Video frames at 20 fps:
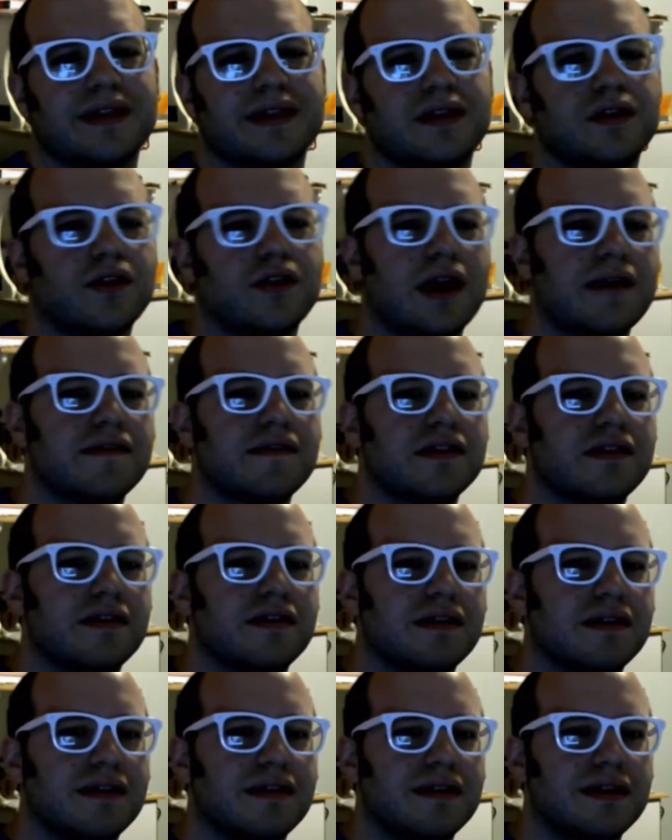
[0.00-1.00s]

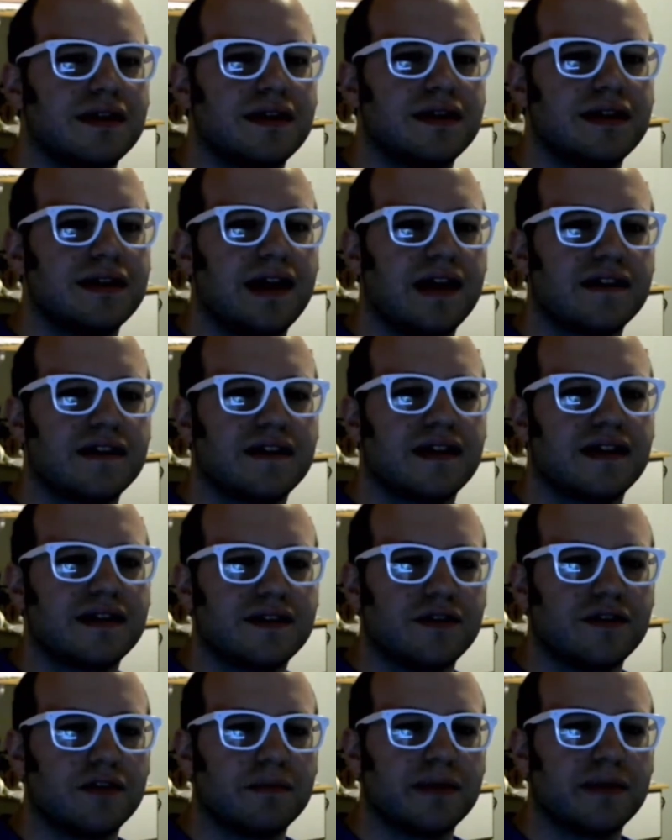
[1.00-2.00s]
avatar takes on
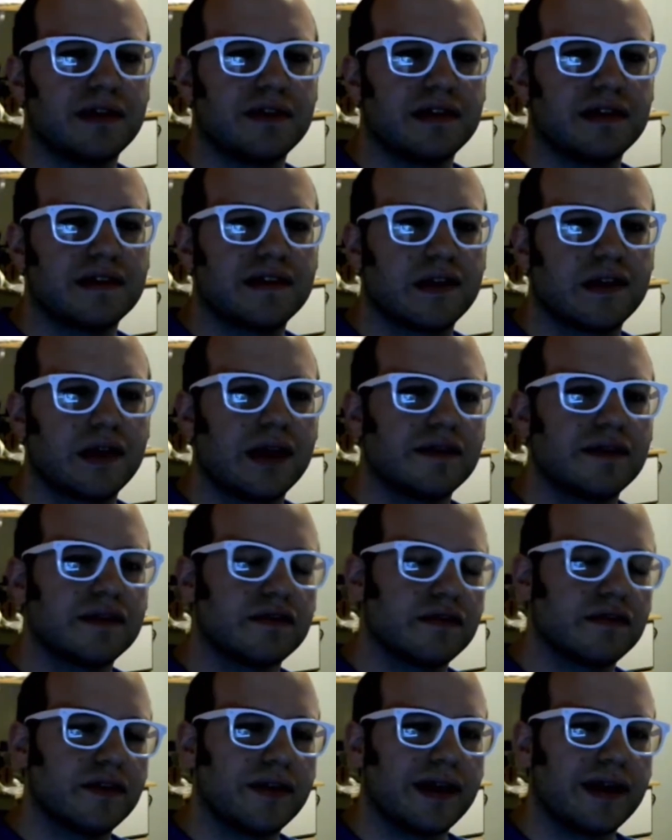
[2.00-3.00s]
your appearance that you have in
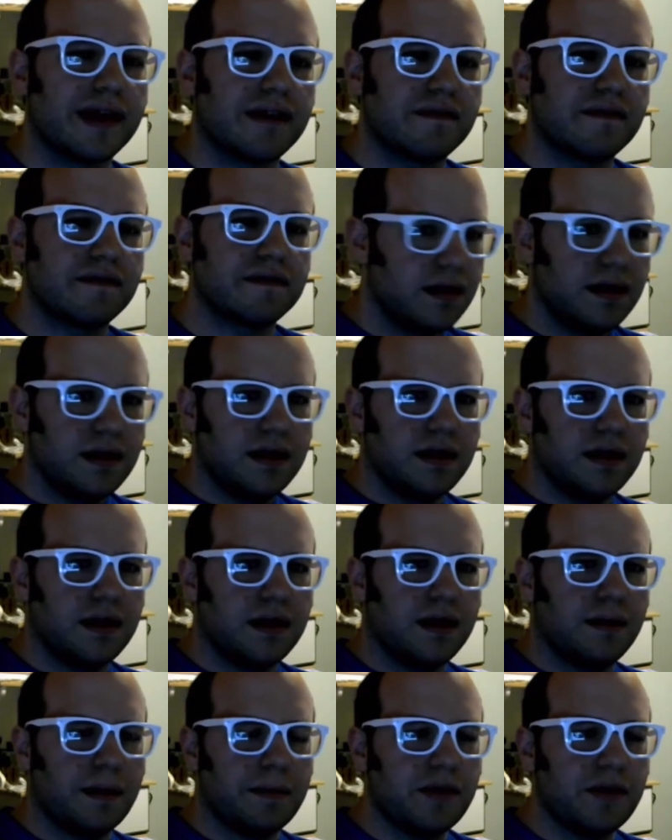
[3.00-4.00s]
real life.
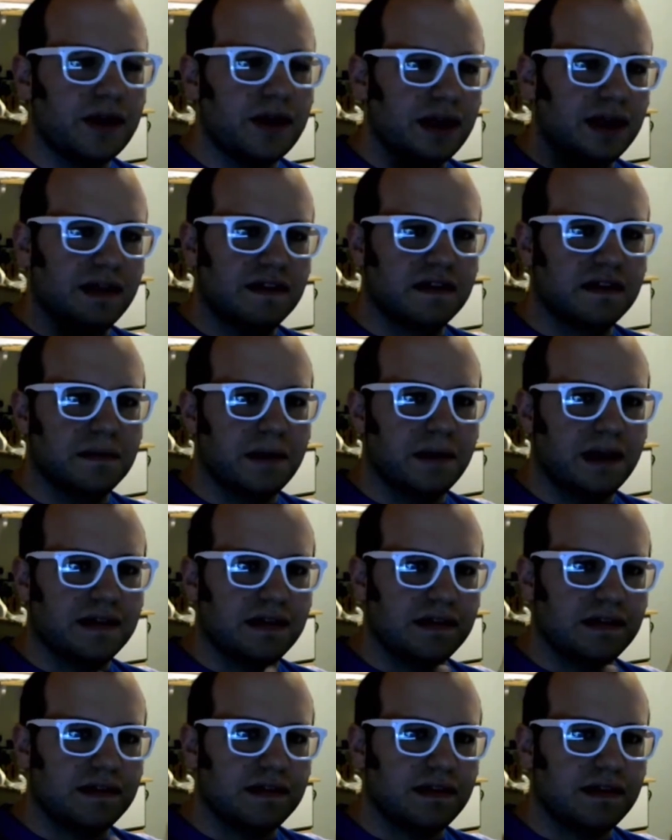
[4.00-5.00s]
You can customize it
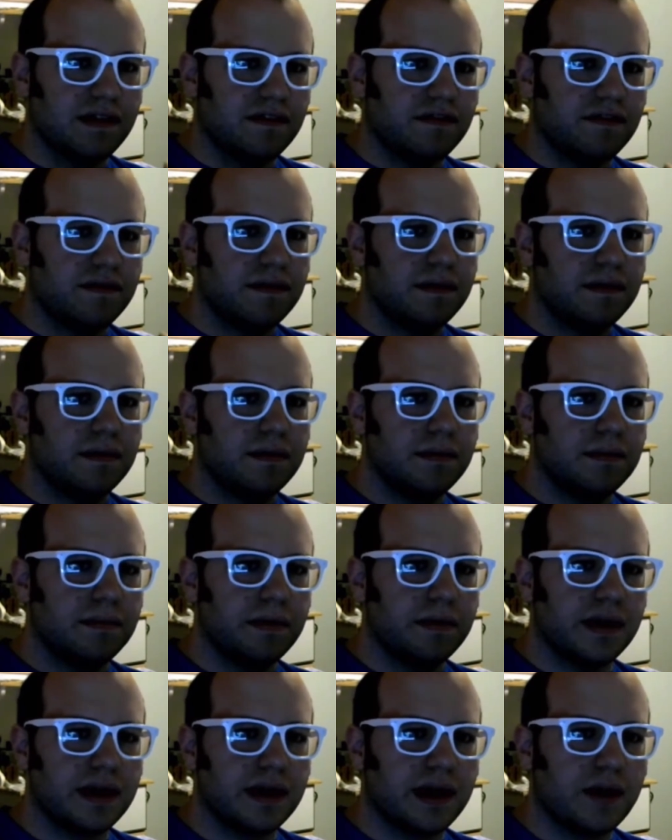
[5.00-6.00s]
and stuff,
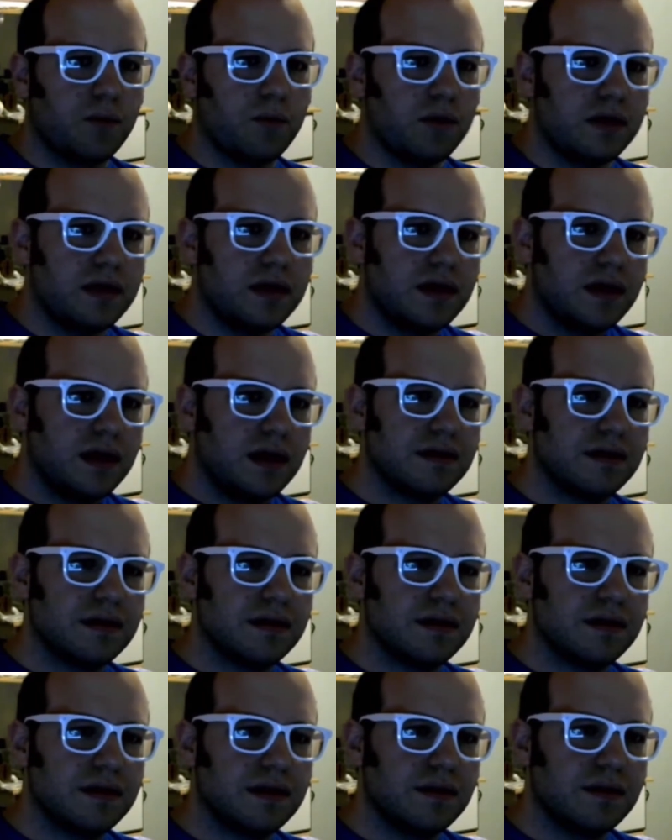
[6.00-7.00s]
but would
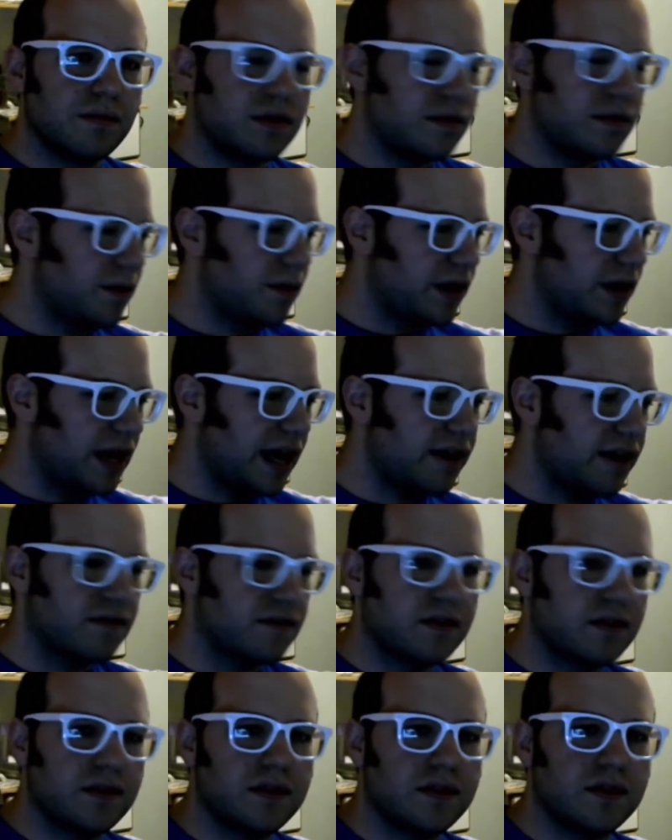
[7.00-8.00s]
it
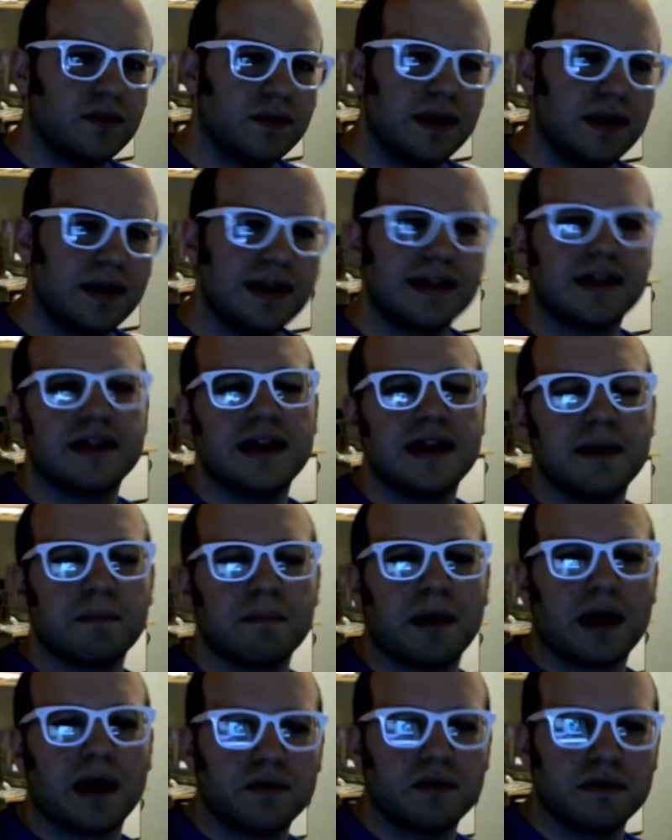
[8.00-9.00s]
have? Did they
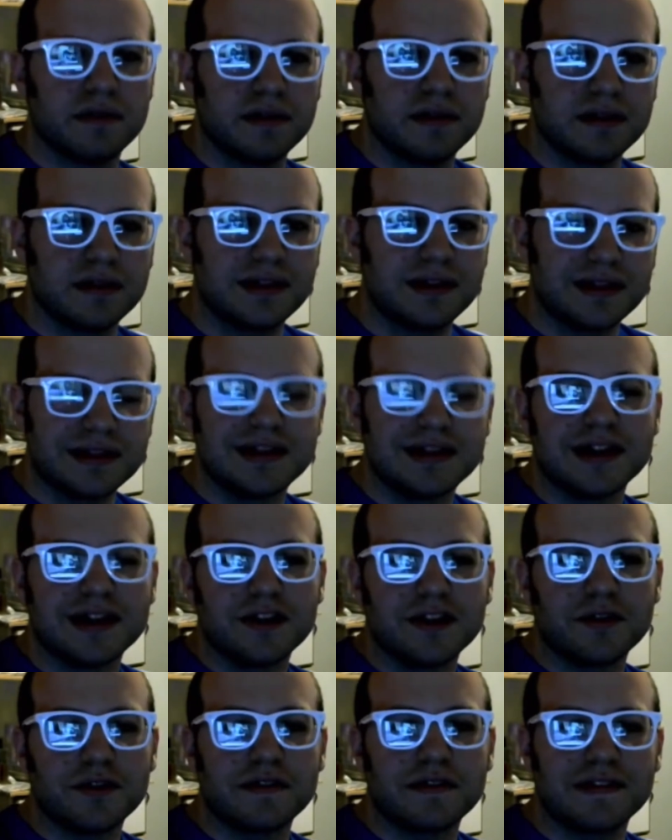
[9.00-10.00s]
model the
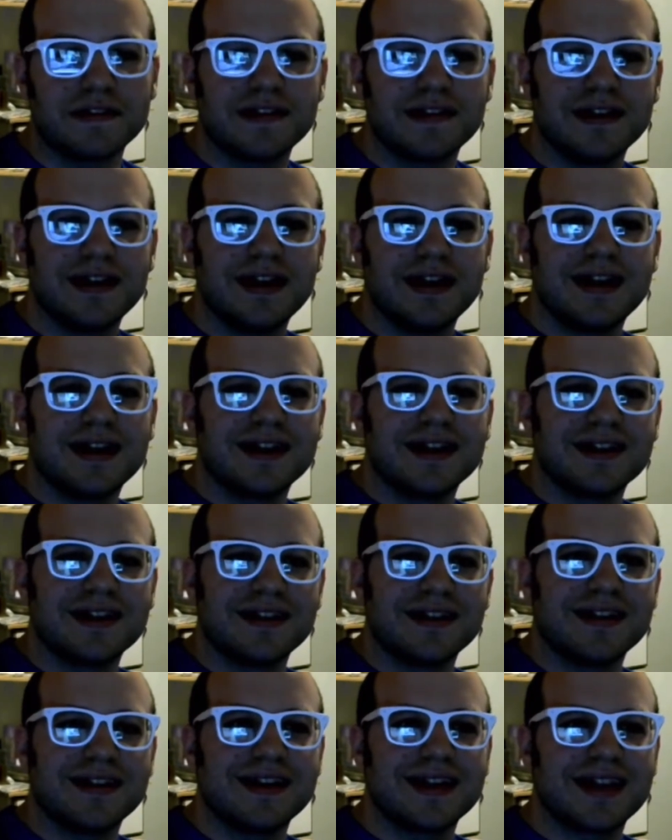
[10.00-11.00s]
genitals?
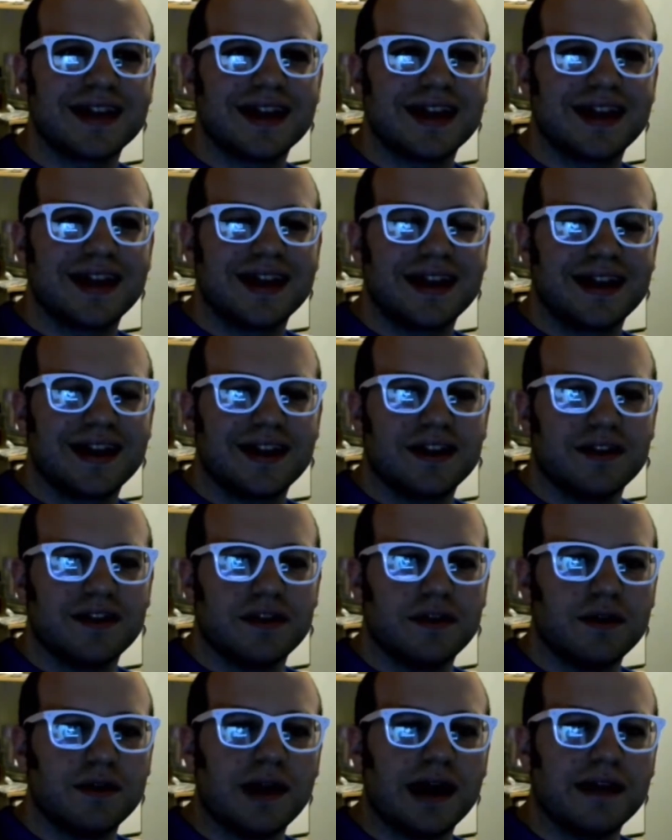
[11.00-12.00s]
Do
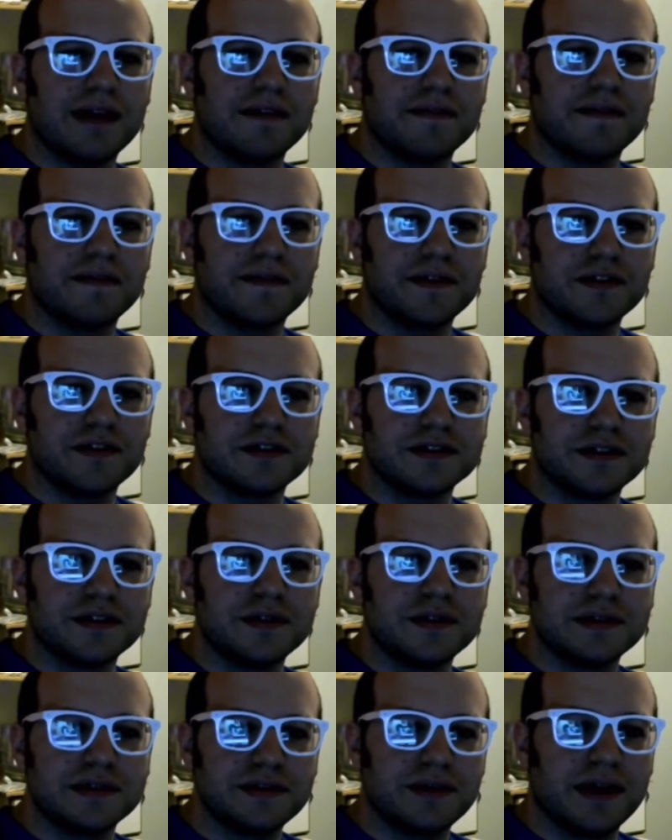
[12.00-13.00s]
you
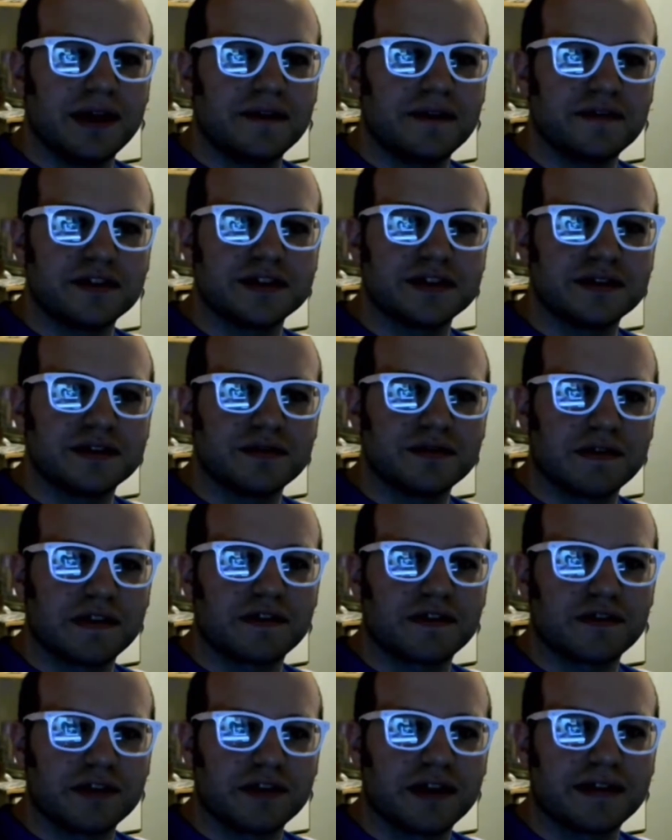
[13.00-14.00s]
still have your genitals in
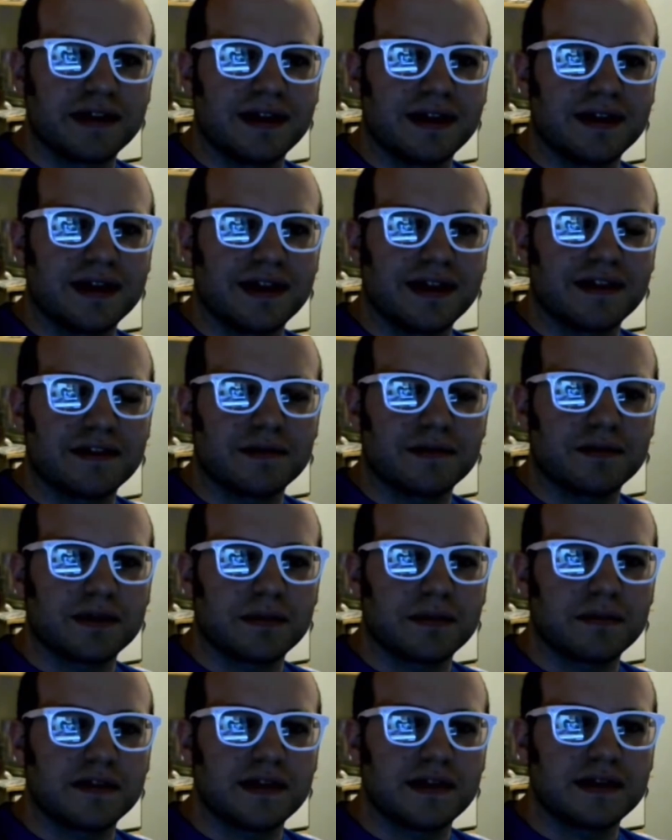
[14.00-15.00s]
Sword Art Online? I guess is what
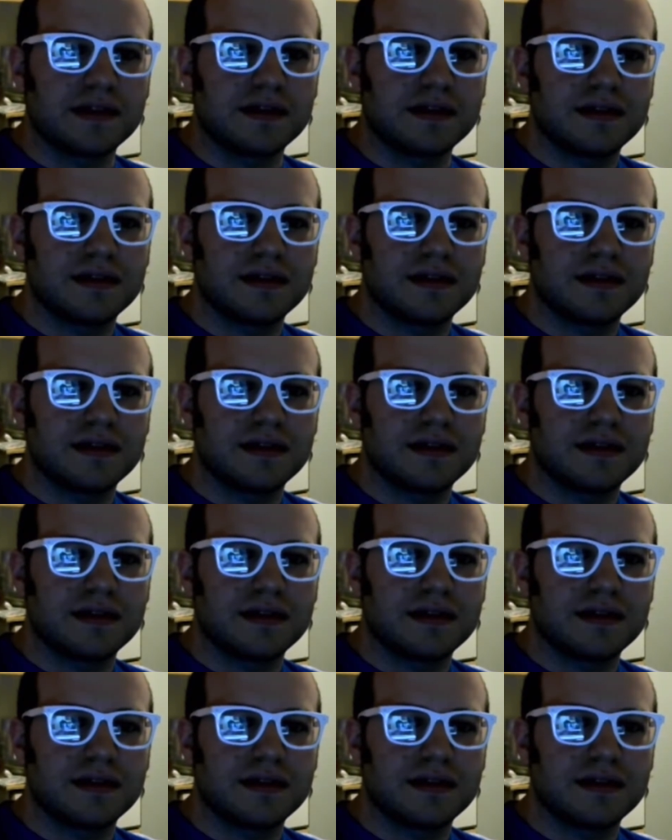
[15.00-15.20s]
I'm saying.